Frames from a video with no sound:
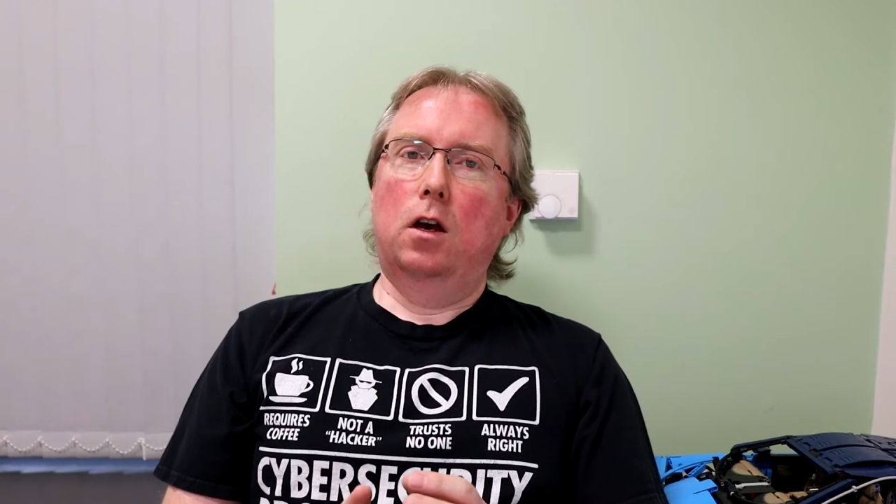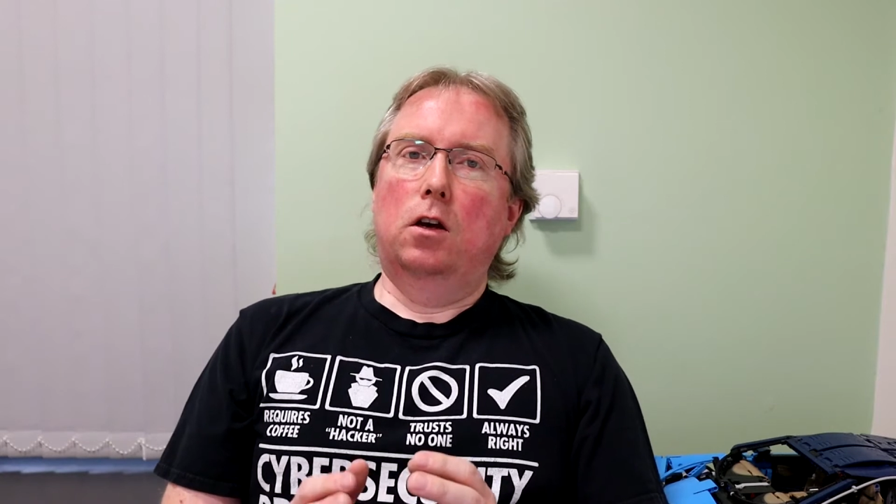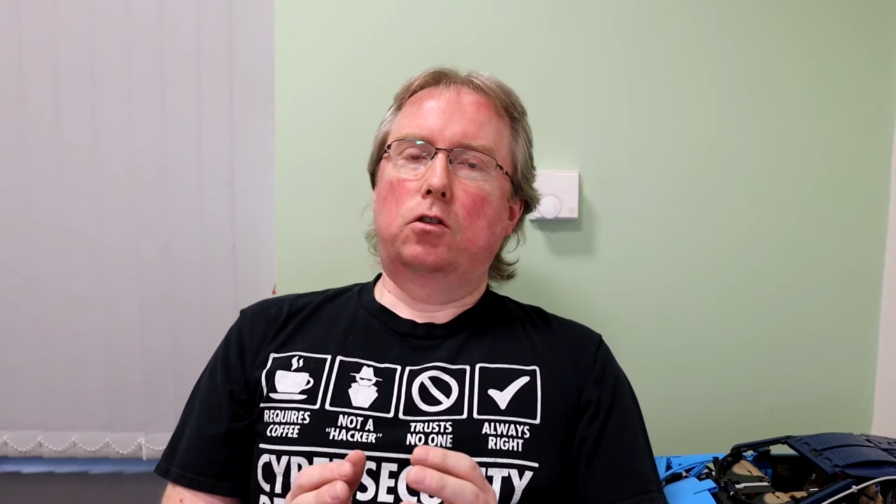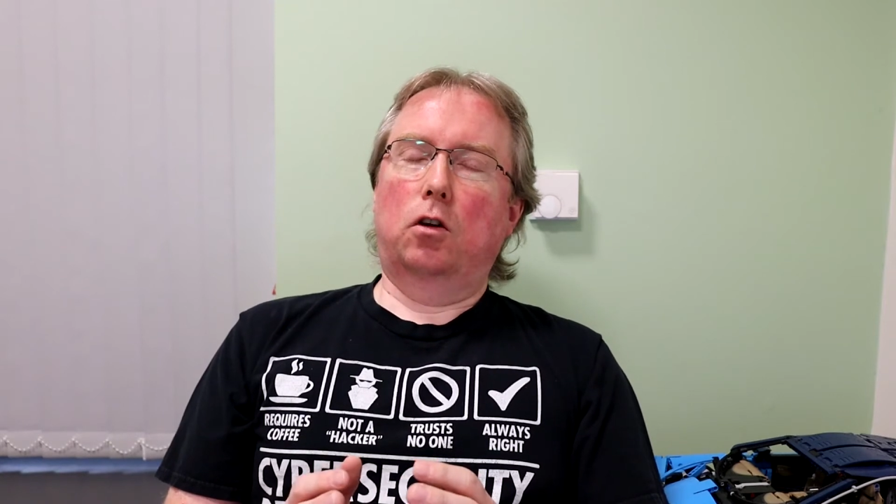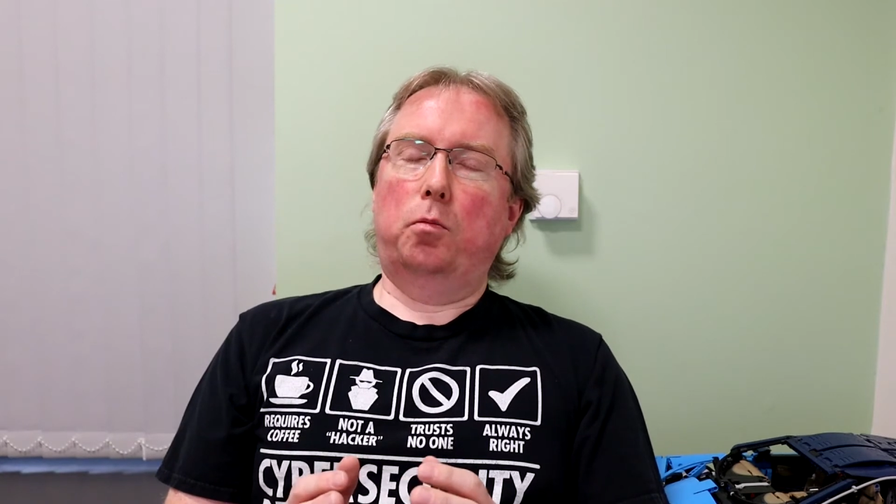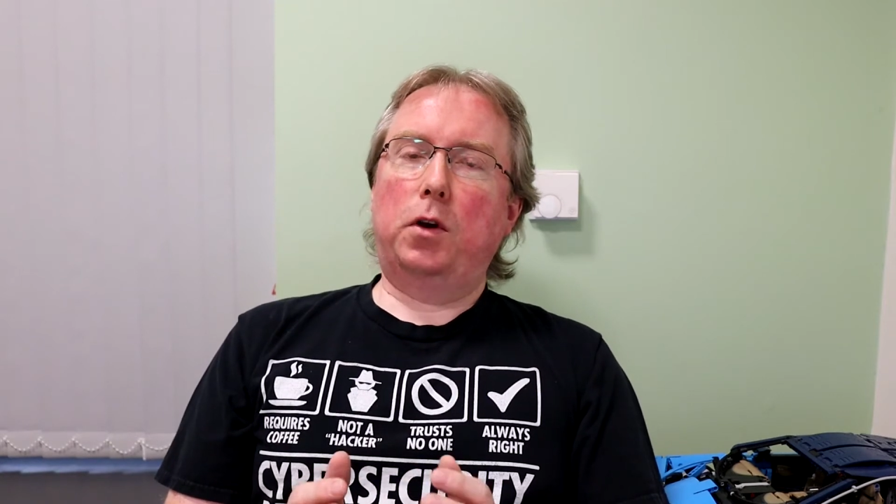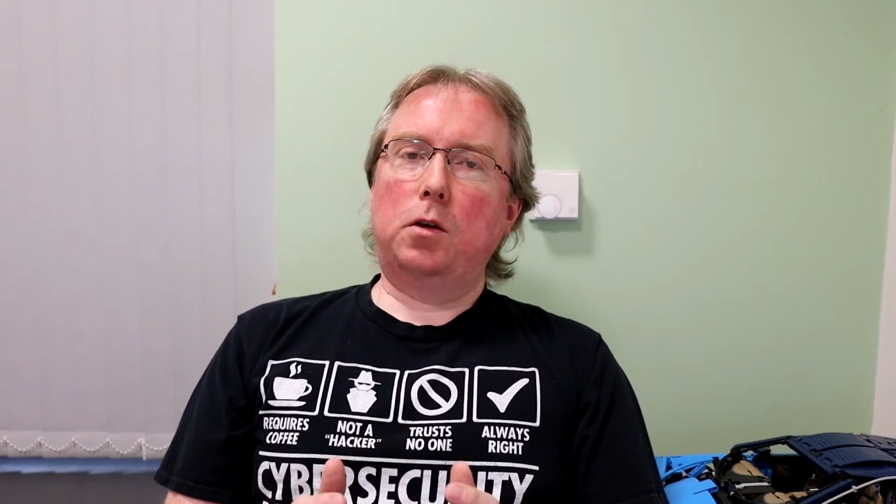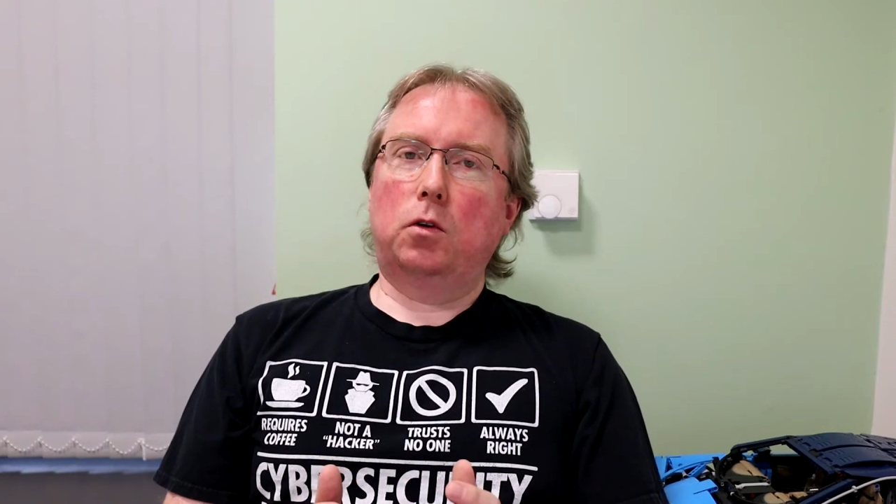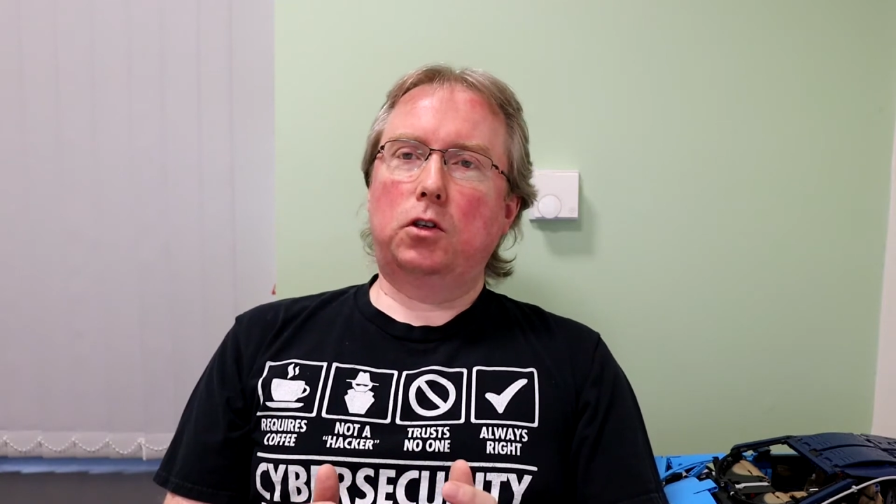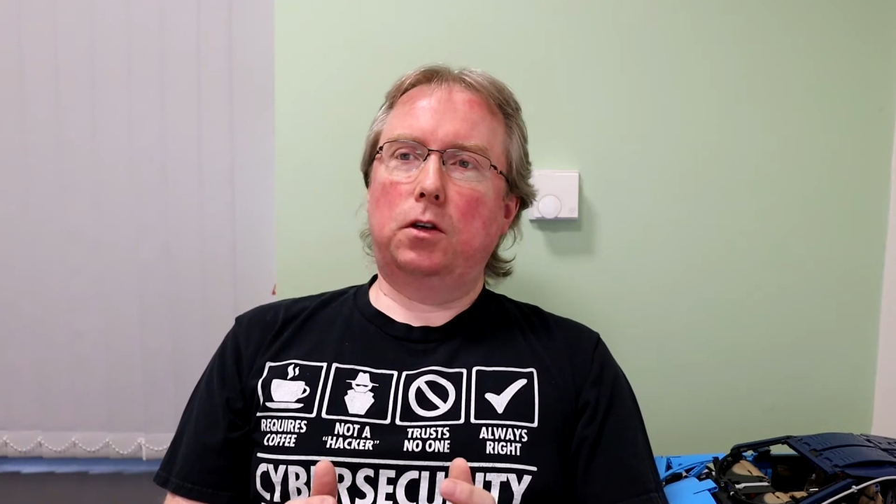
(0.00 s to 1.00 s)
So pretty
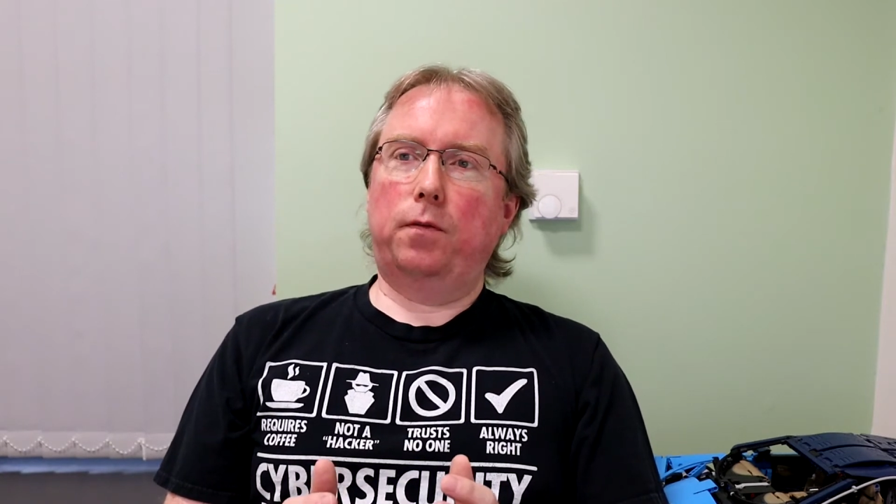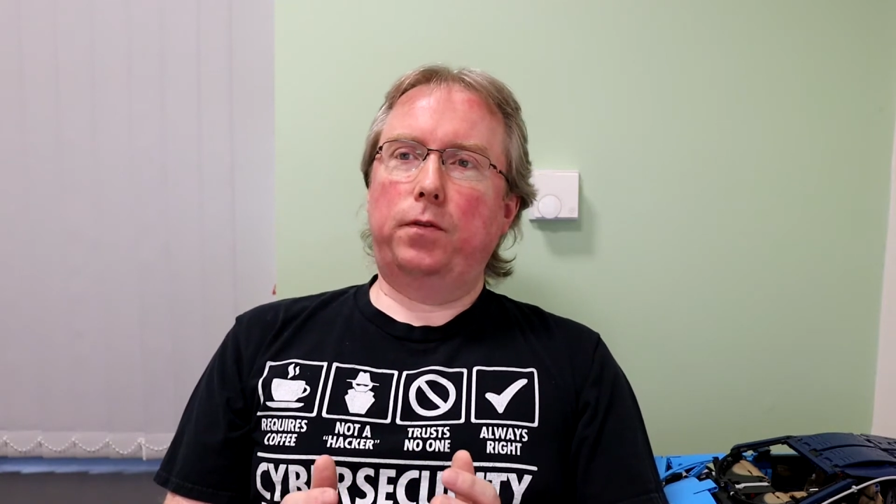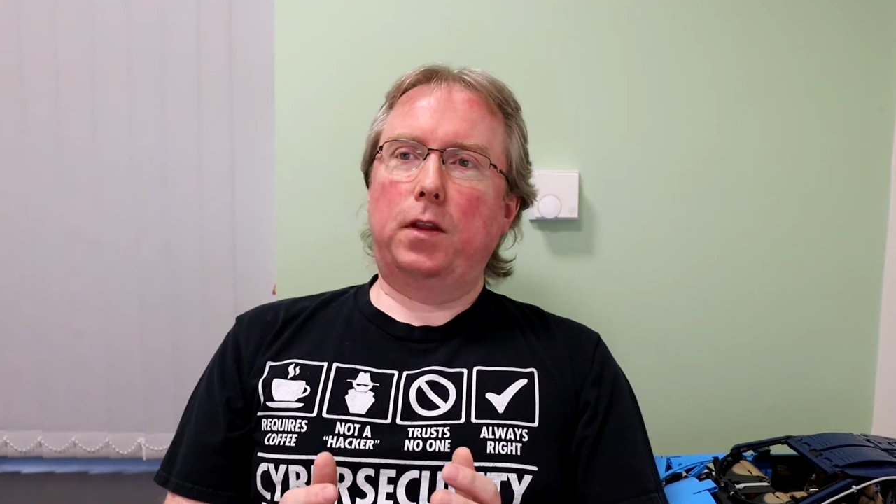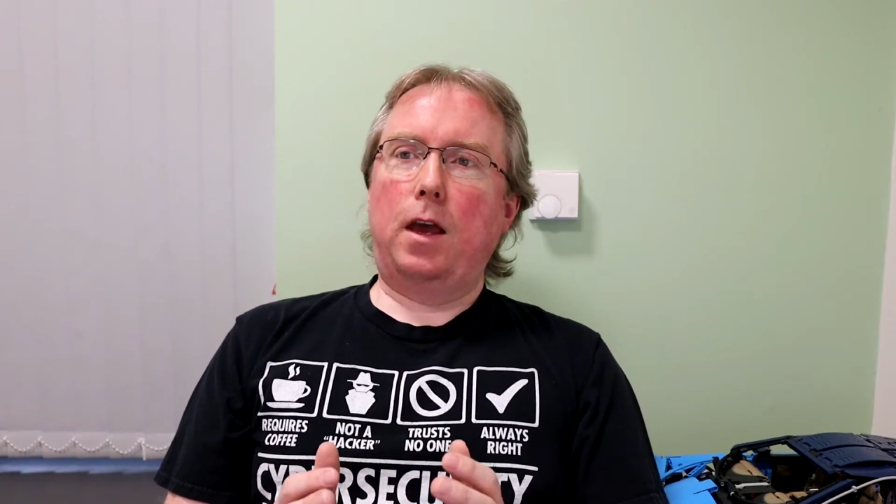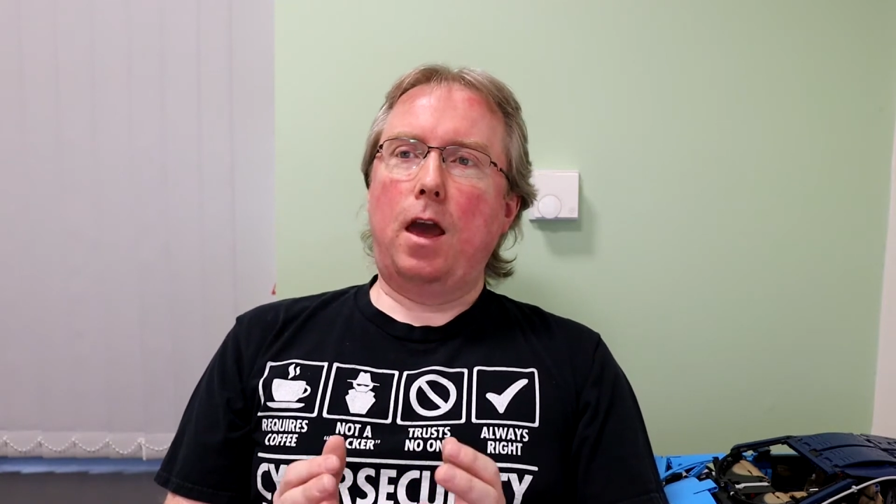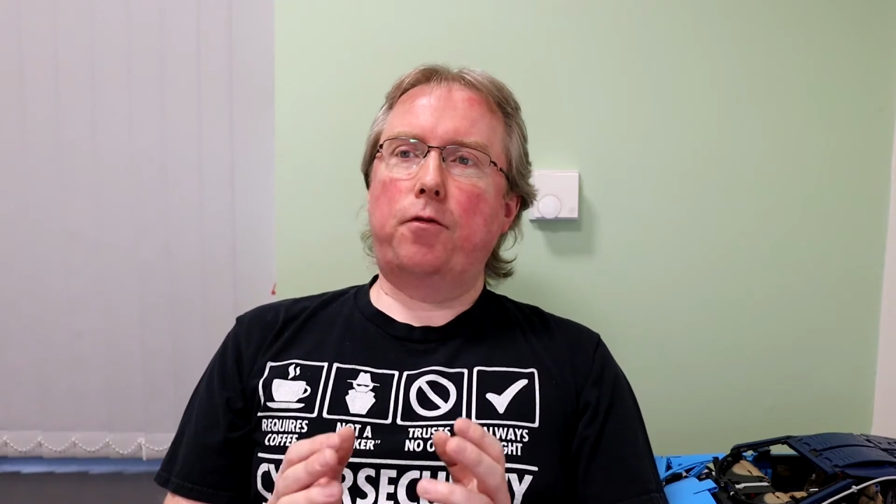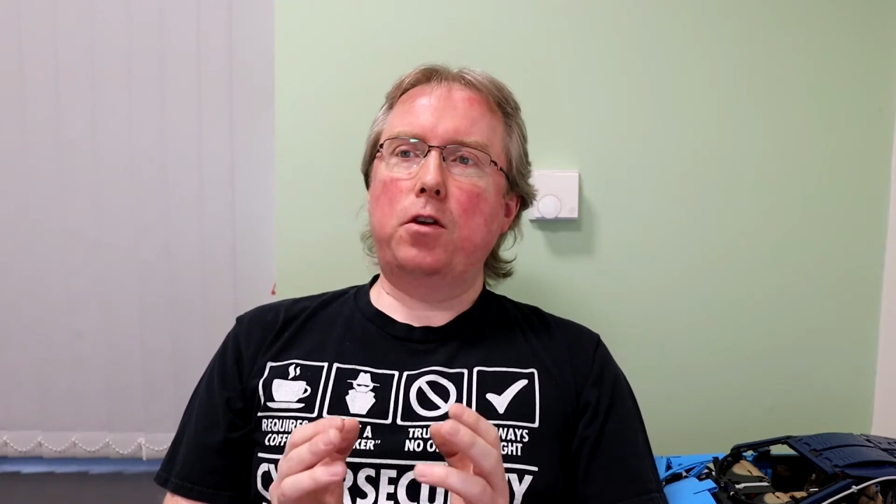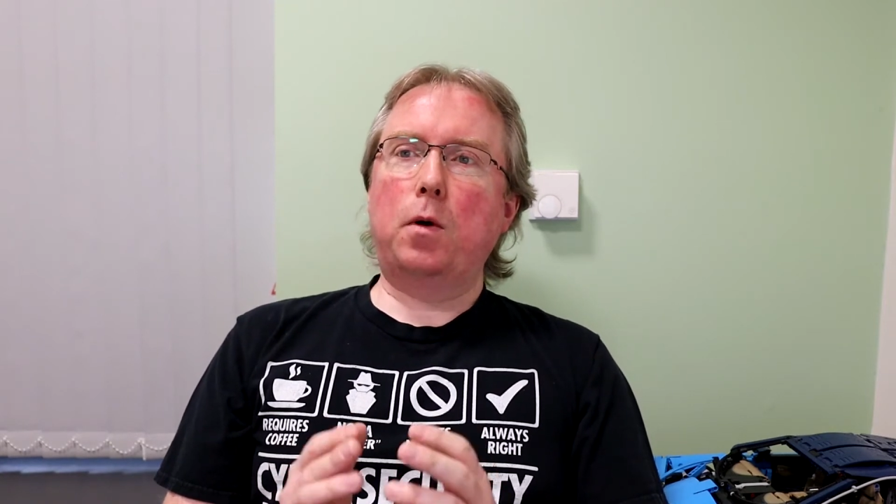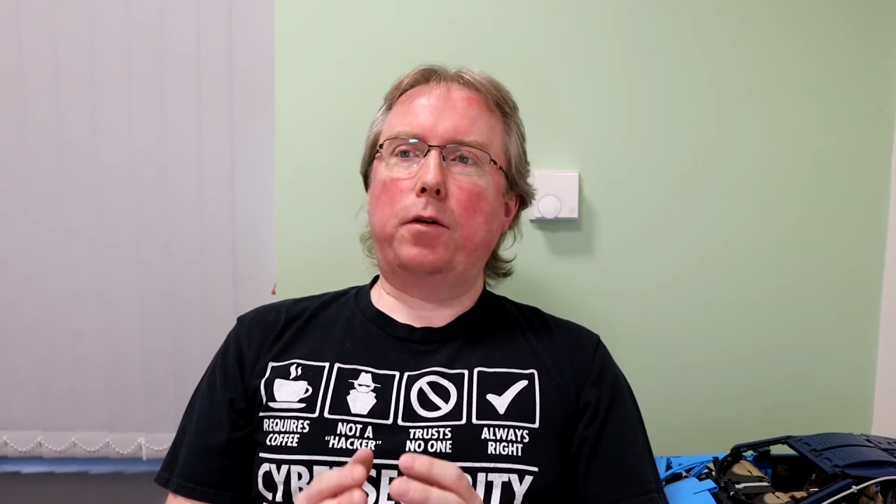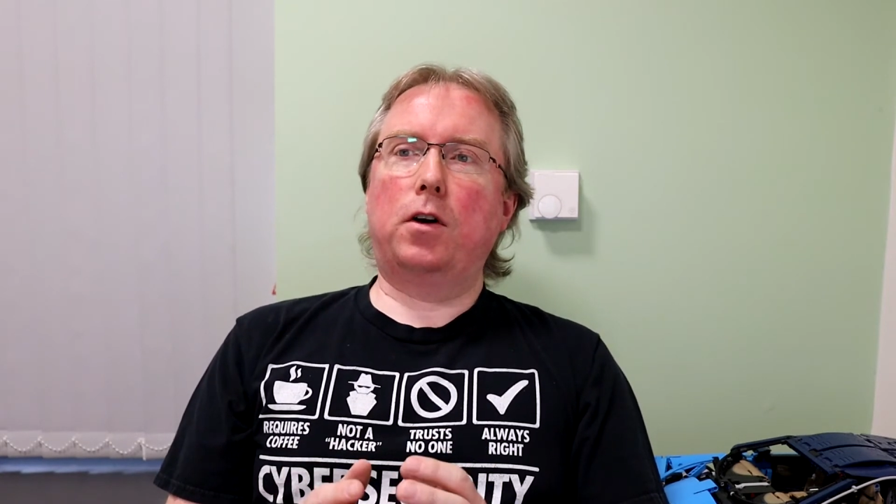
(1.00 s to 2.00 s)
much, if
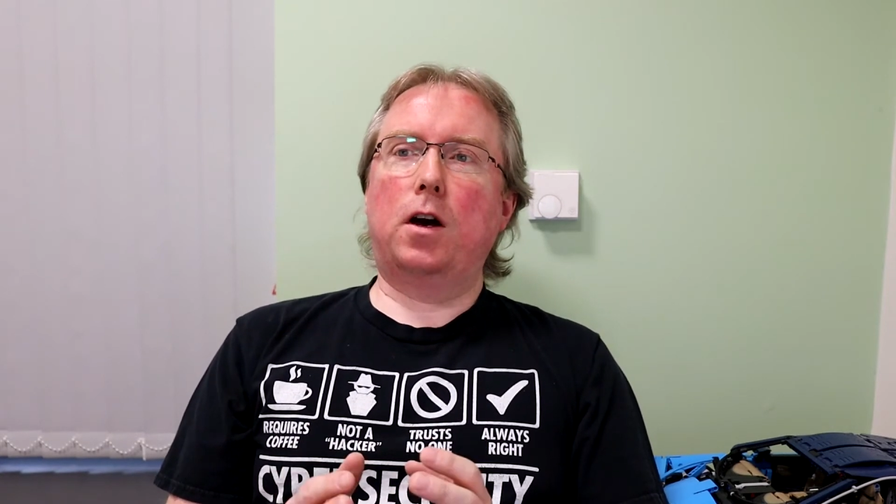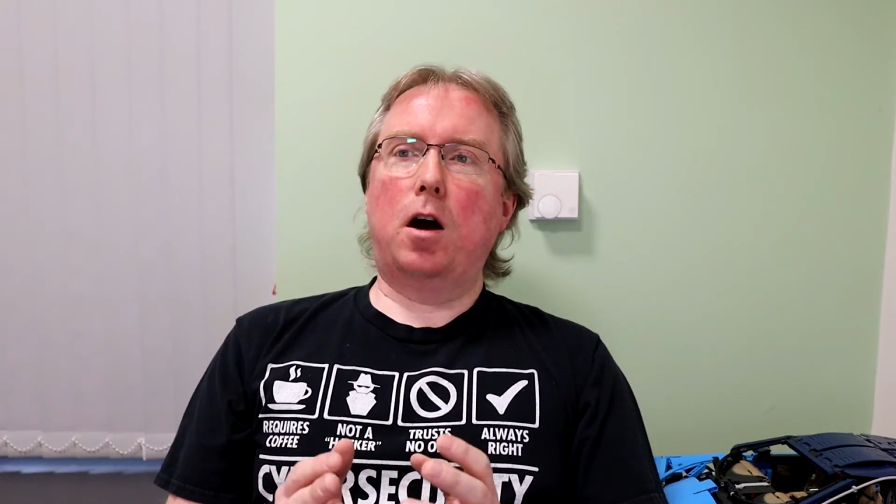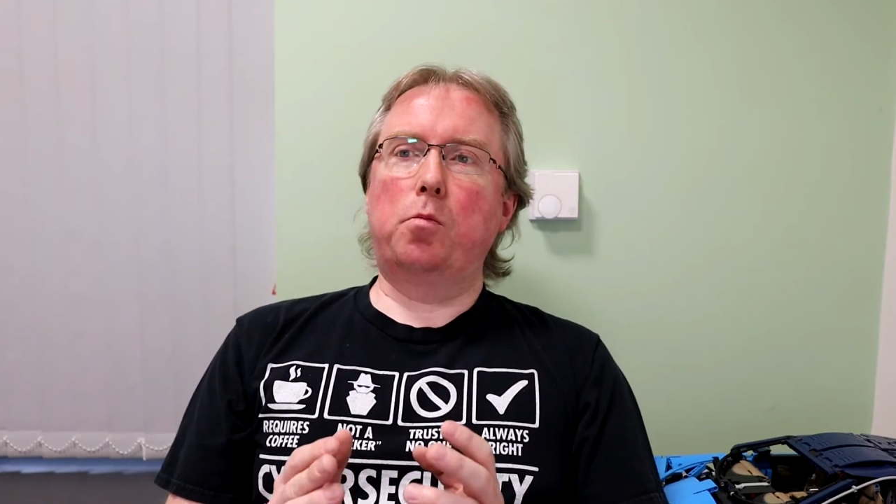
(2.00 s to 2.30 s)
you have a